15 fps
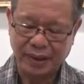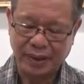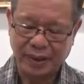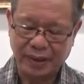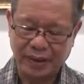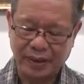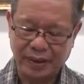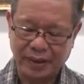
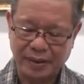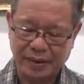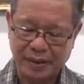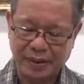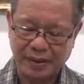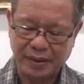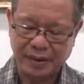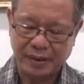can
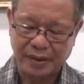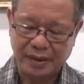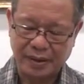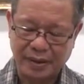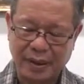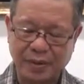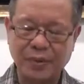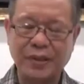
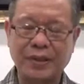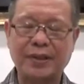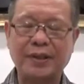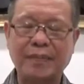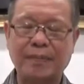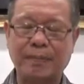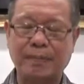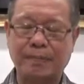get
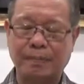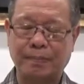wisdom,